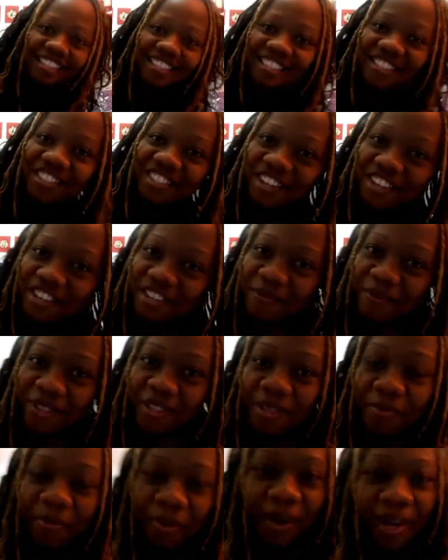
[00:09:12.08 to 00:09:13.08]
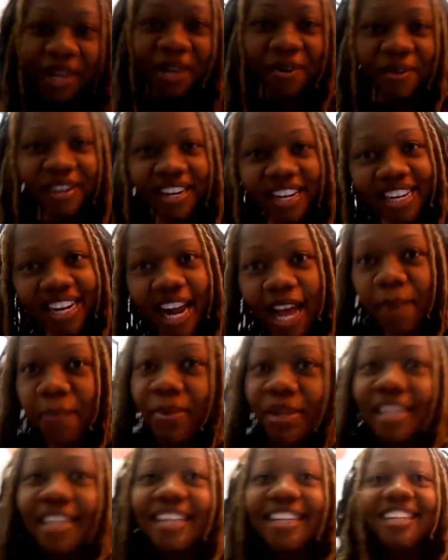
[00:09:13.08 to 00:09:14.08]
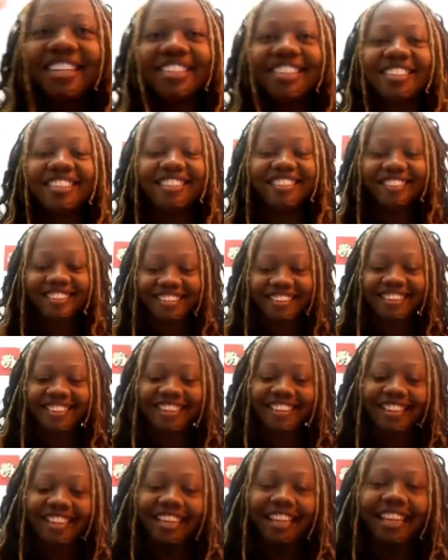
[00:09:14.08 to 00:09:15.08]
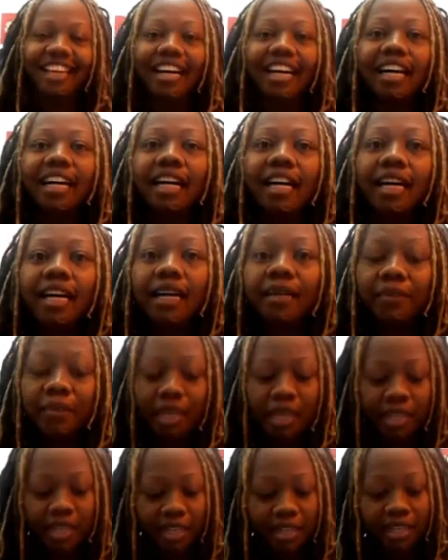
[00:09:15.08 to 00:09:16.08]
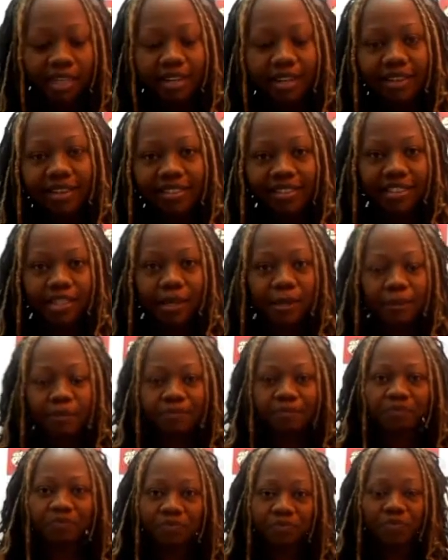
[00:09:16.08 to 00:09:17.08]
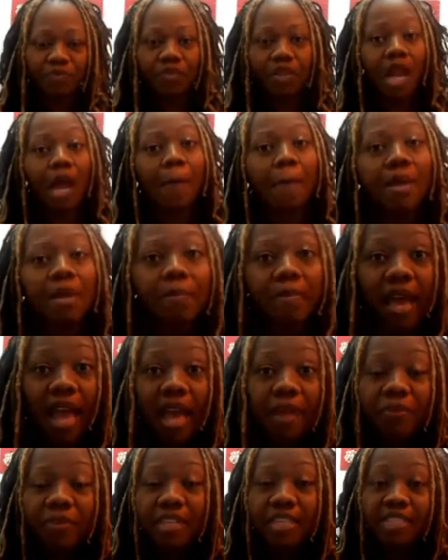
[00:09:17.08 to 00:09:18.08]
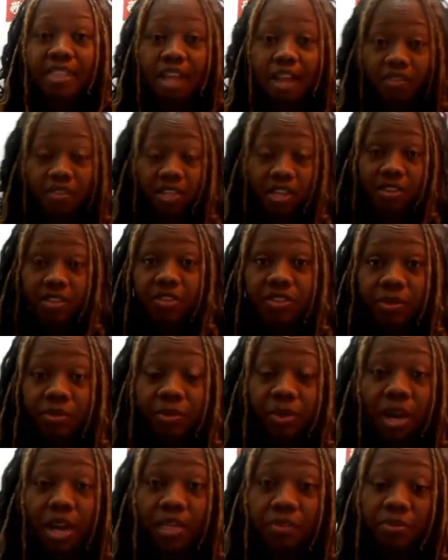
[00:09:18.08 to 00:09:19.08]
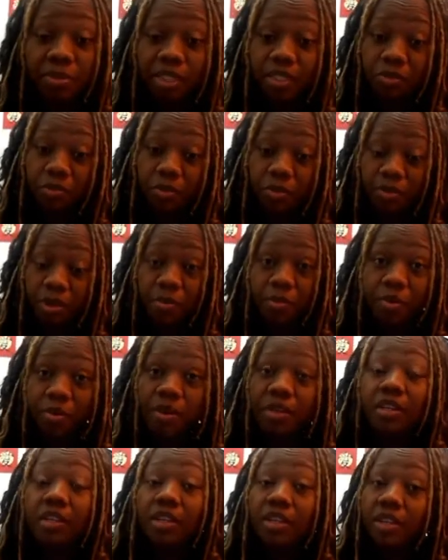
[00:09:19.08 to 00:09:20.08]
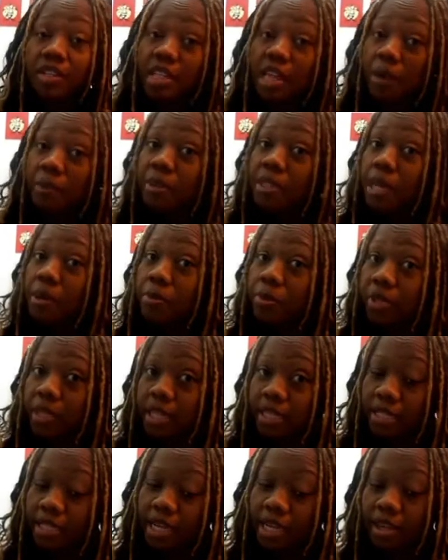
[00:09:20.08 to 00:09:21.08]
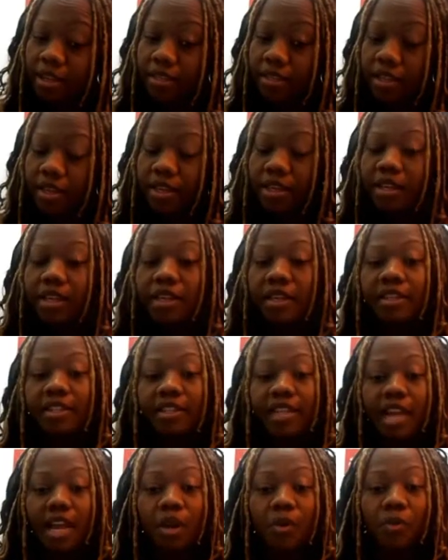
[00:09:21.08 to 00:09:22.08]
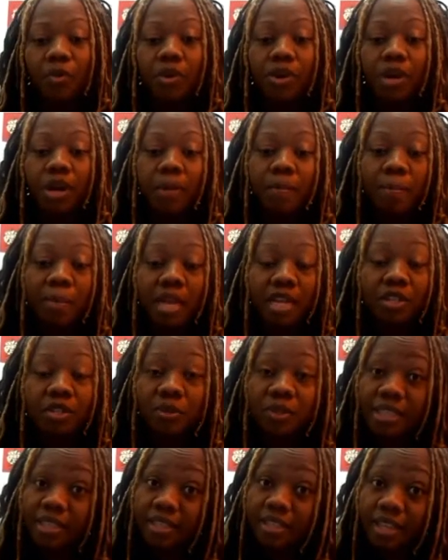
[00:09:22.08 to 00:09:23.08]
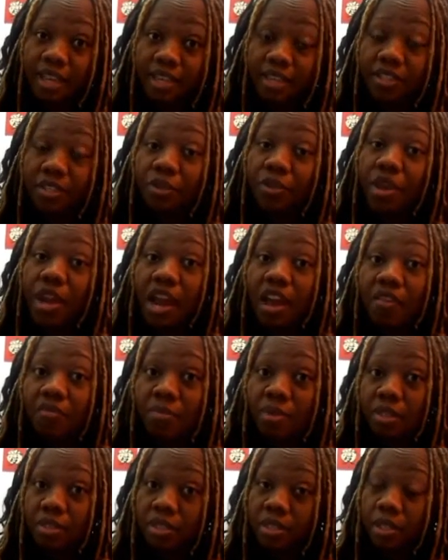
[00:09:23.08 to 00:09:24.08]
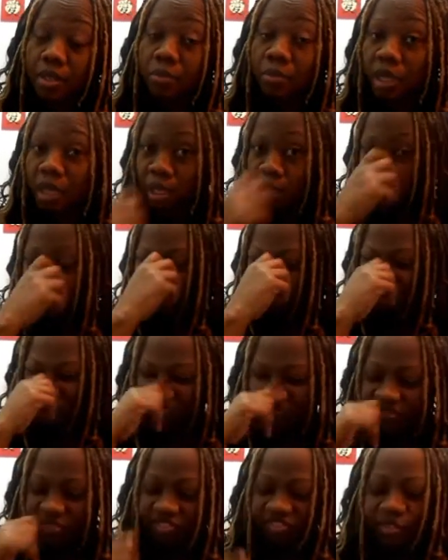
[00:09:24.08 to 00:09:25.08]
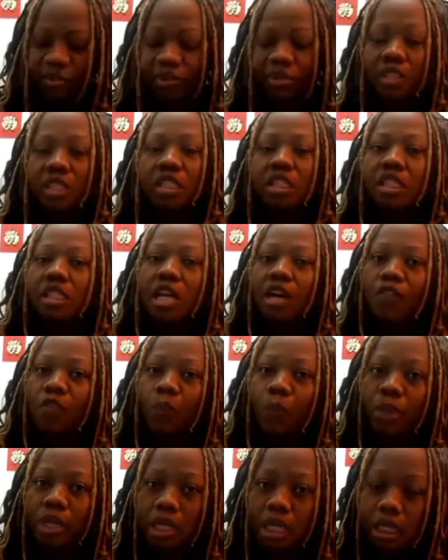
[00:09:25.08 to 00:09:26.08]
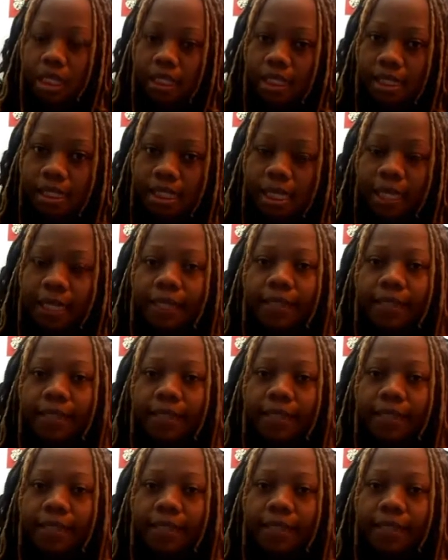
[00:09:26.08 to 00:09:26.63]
this journey with the Braid Queen, I'll be here. So I'll be back because I have another surprise, because remember, that was April 18th. Now we're at May 22nd, so there have been some discoveries.